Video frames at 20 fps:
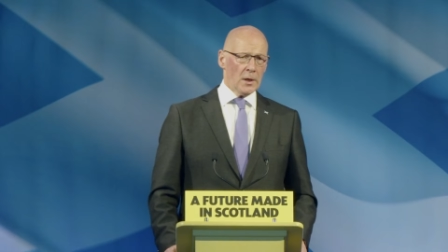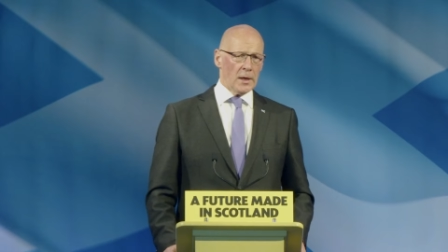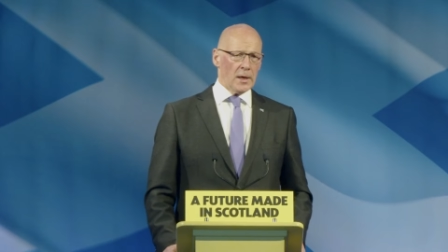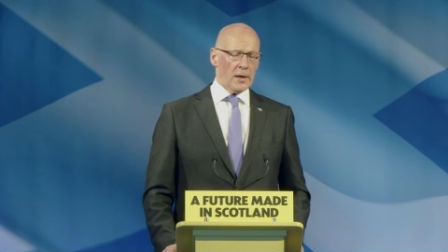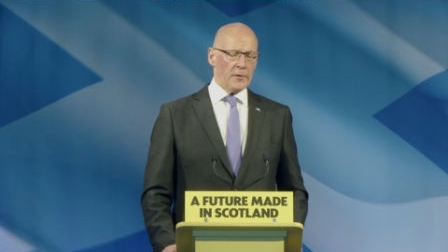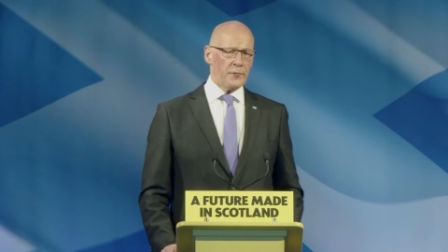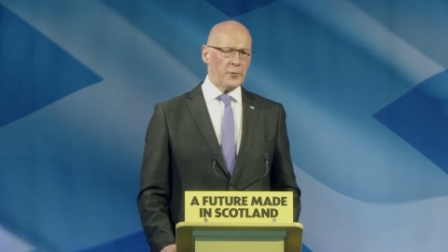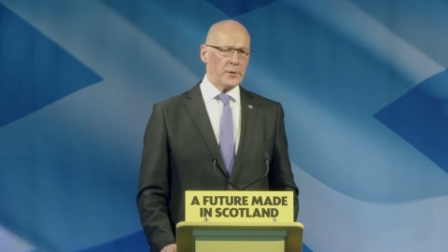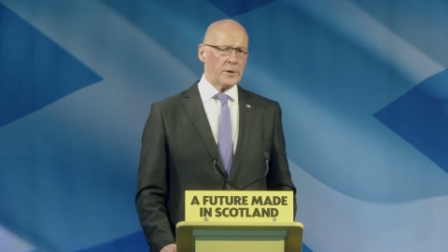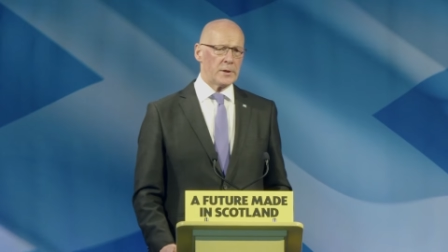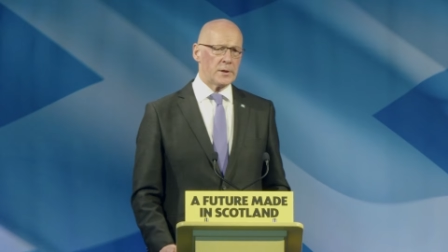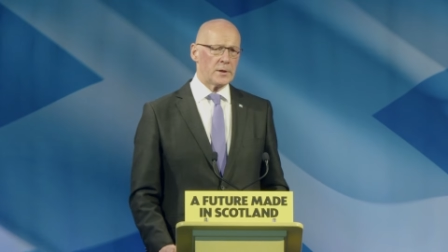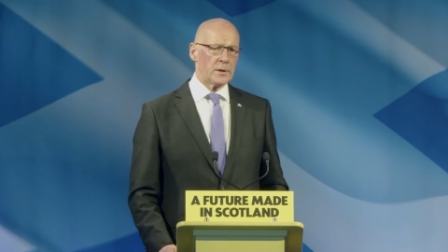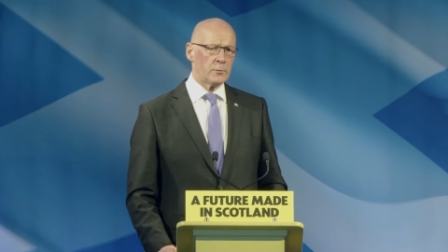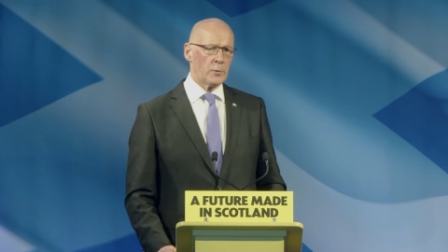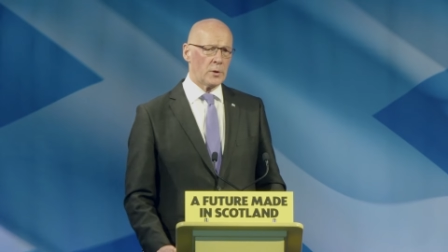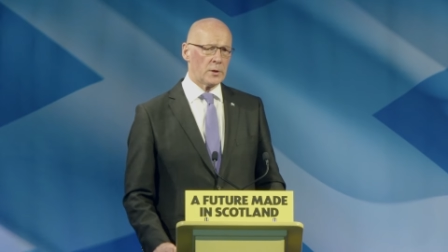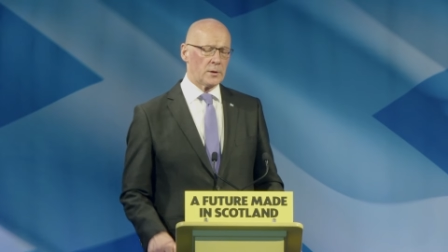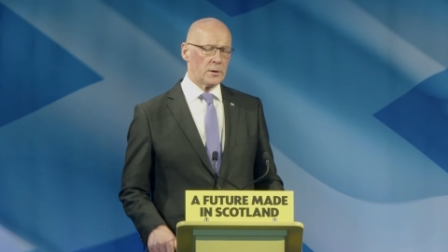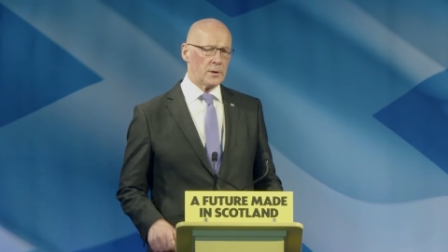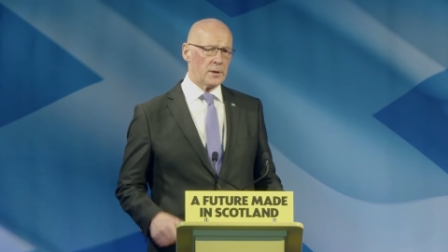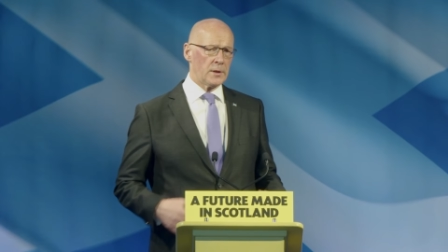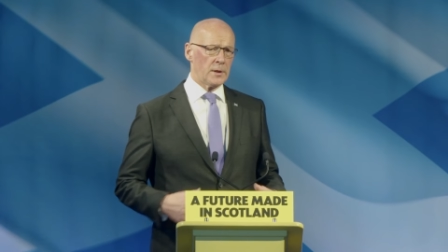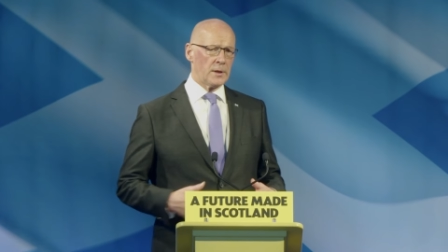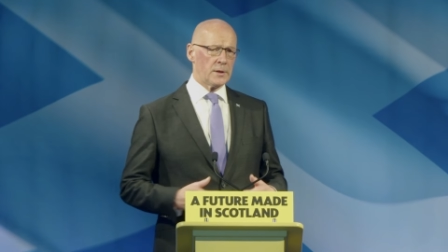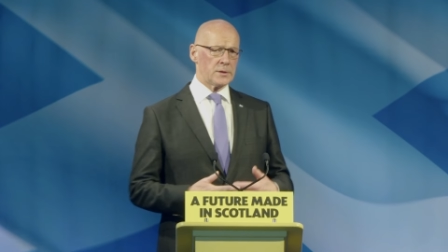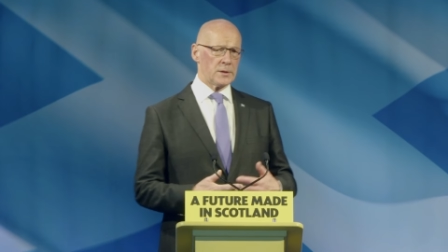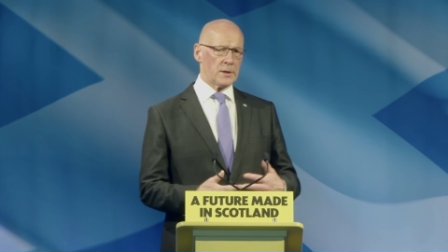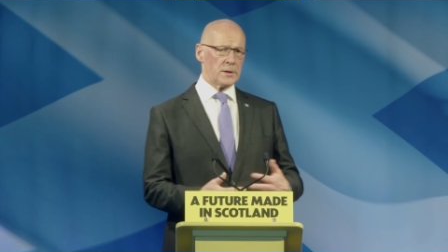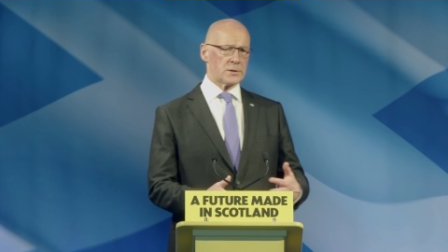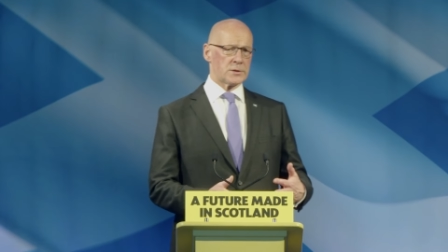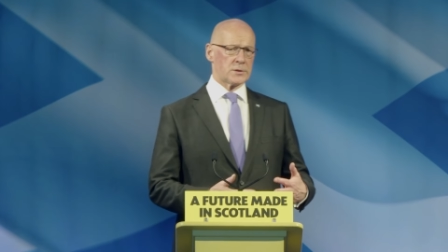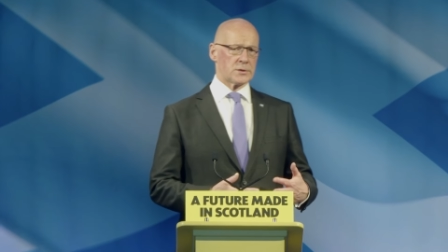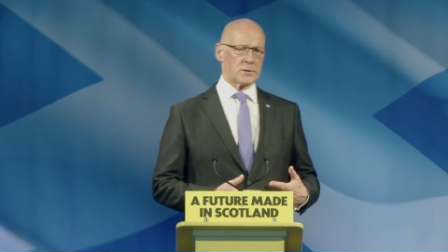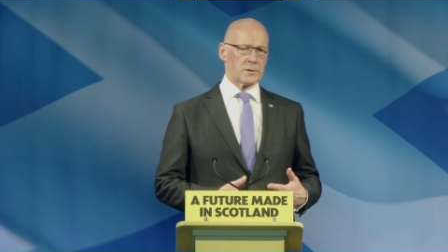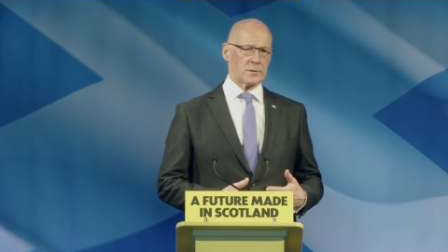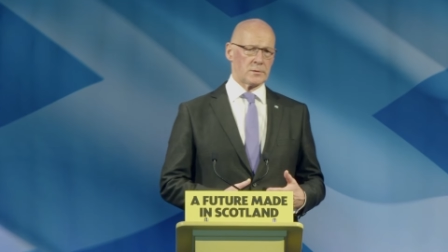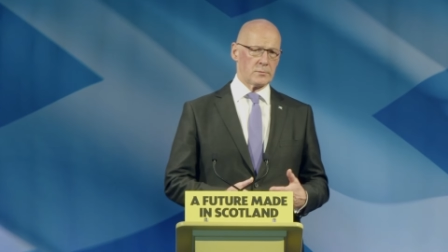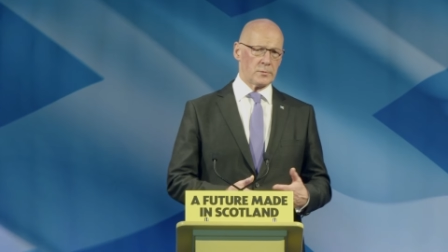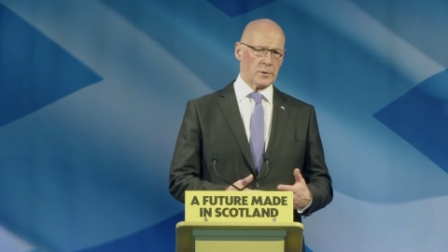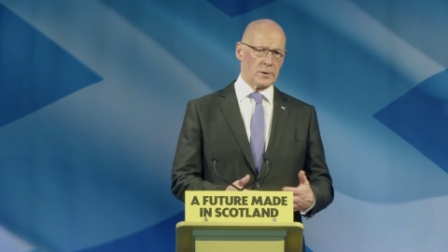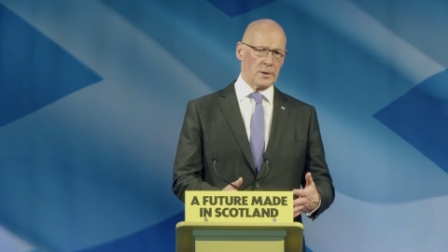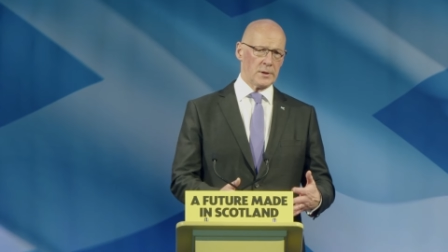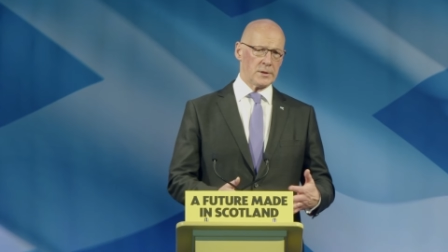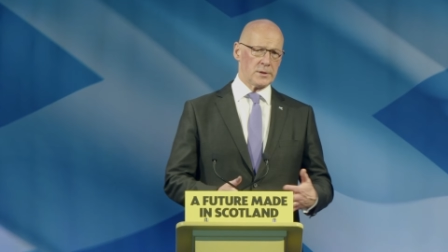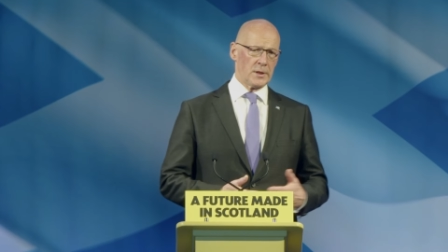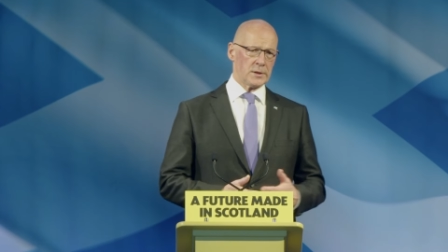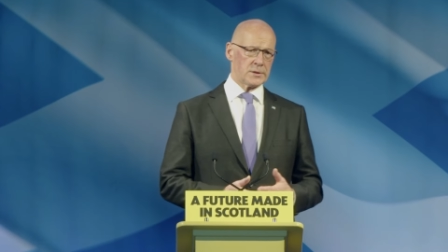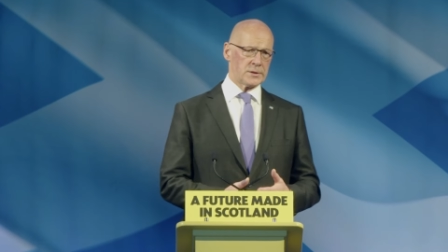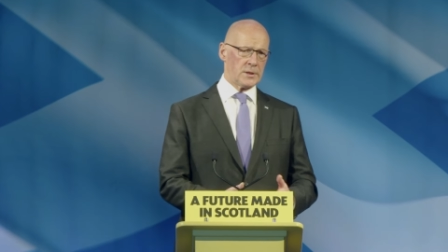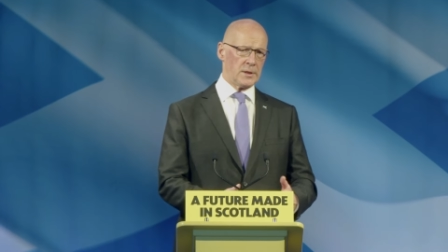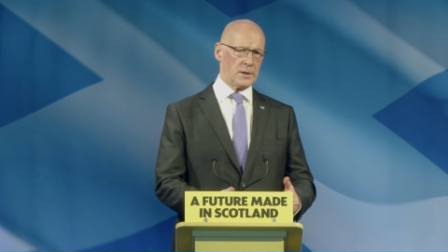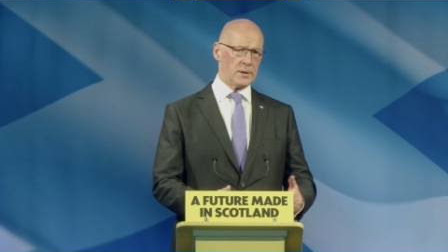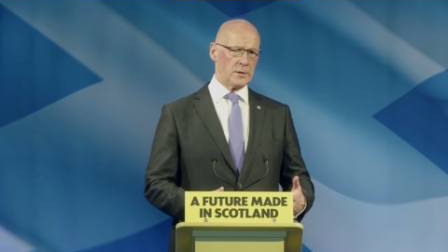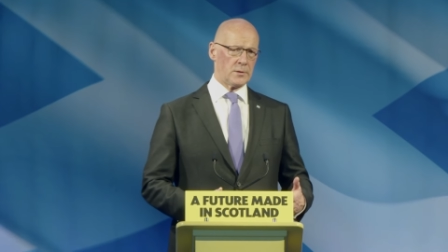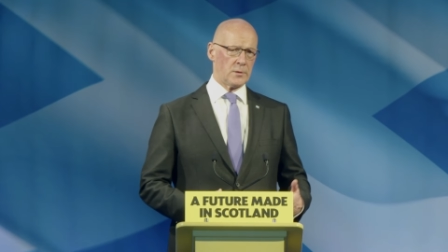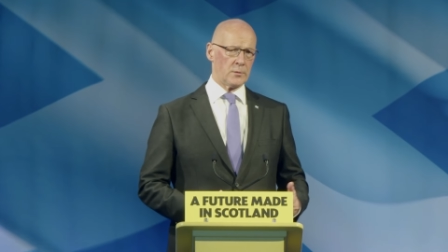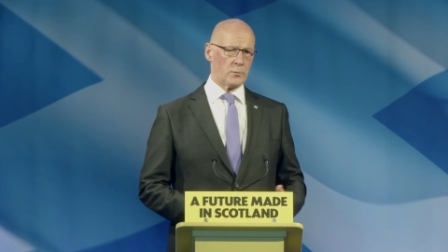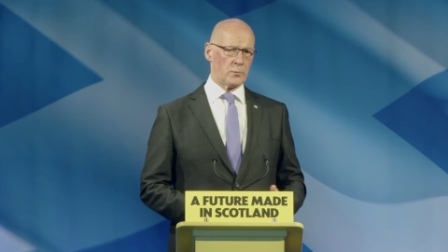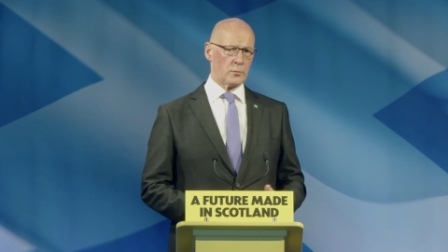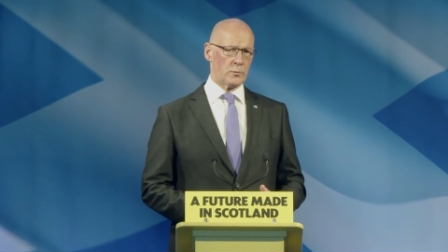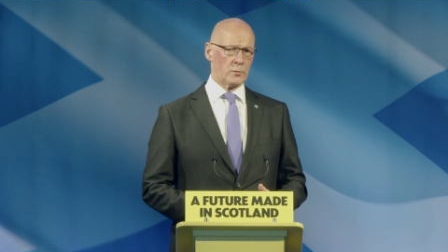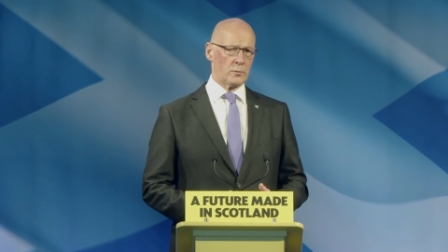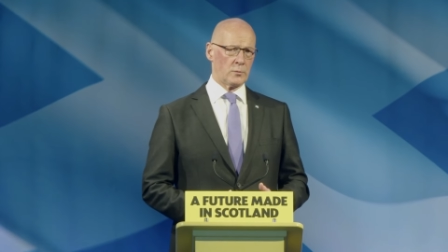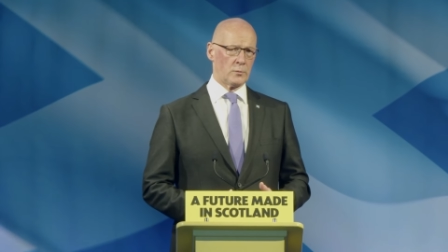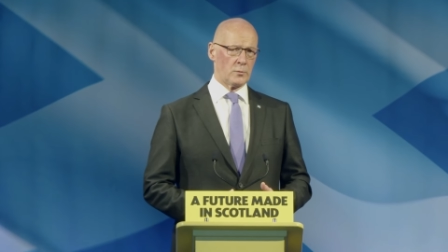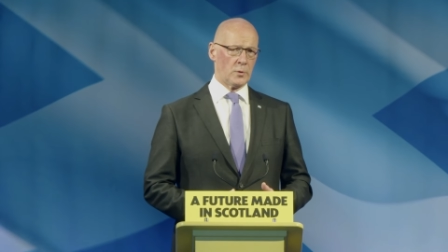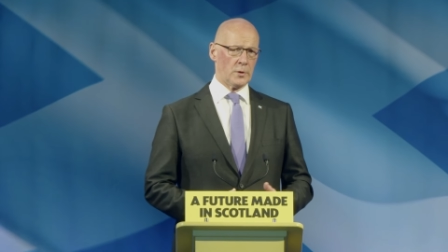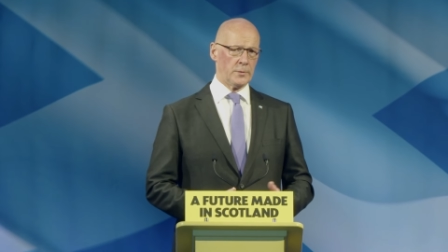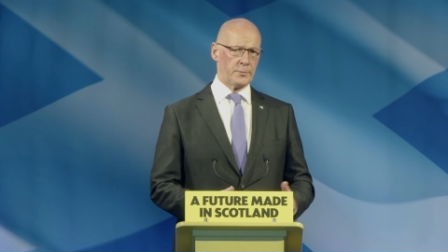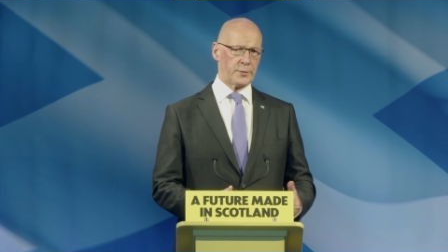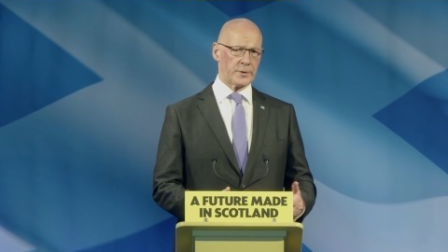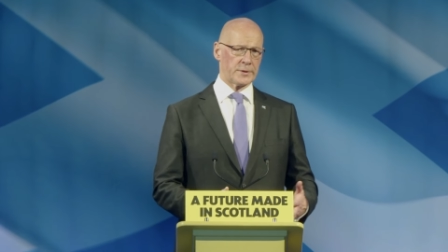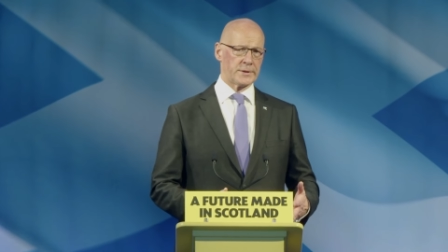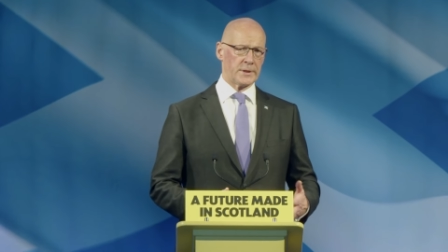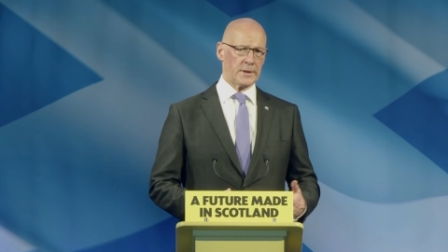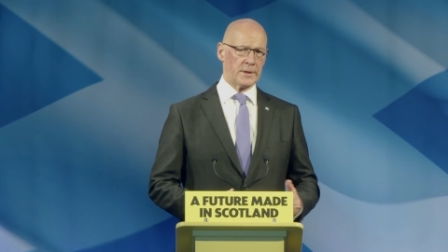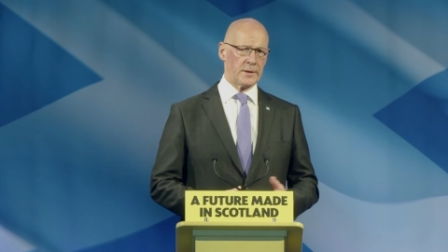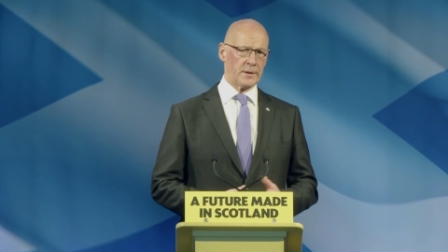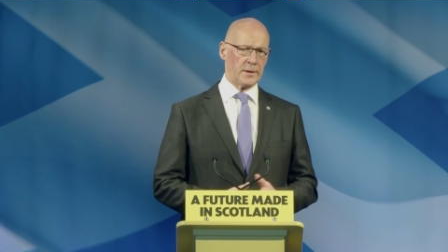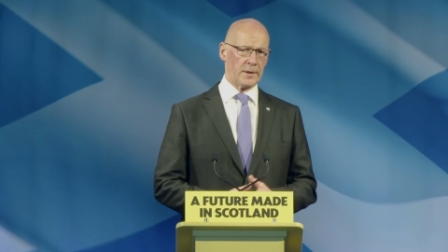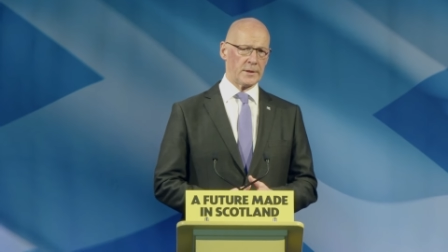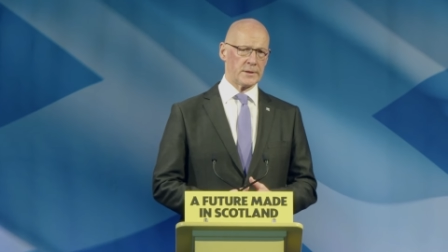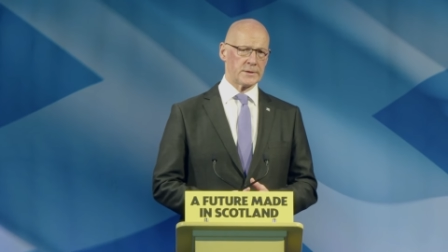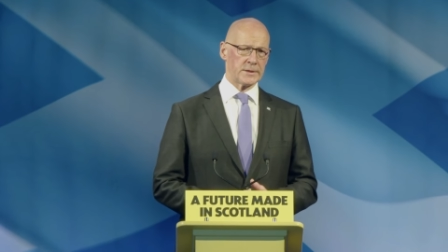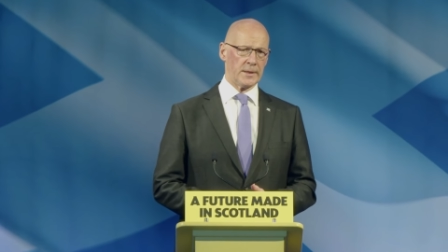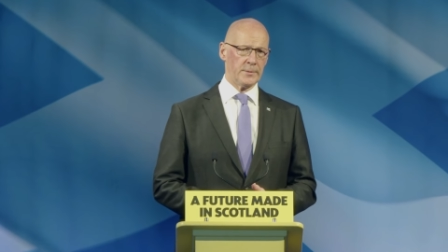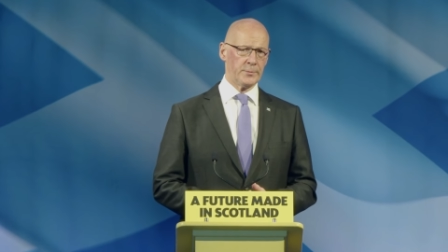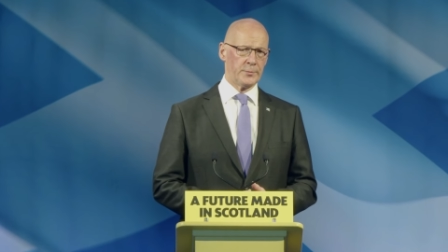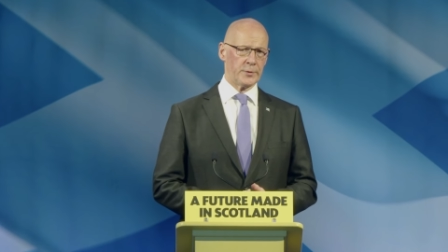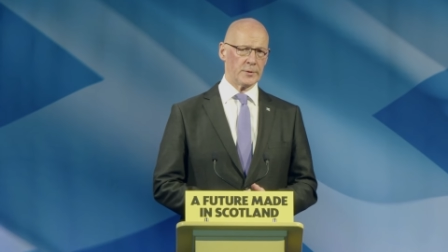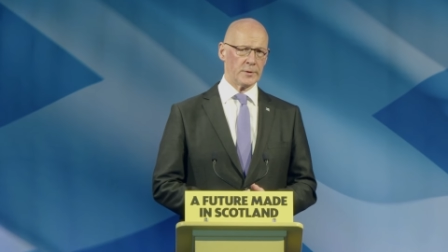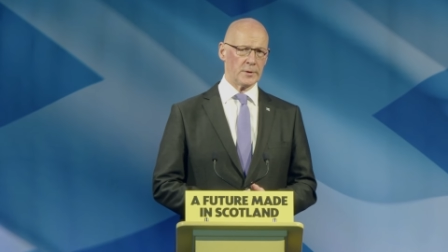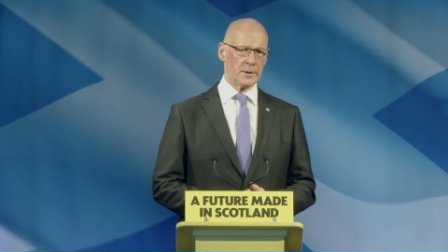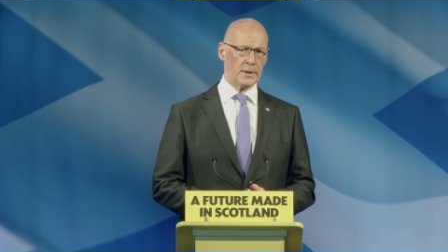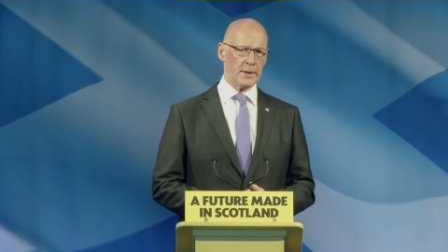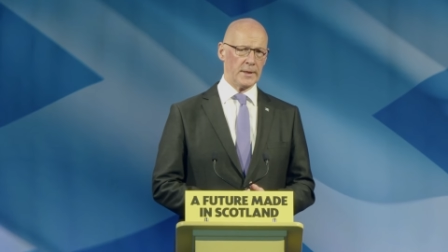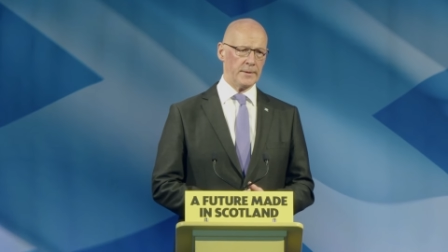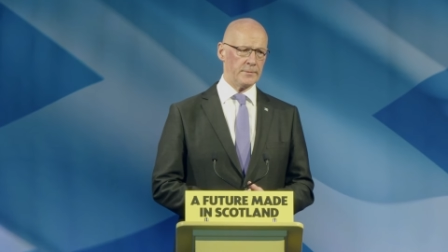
If we, let's take one particular example.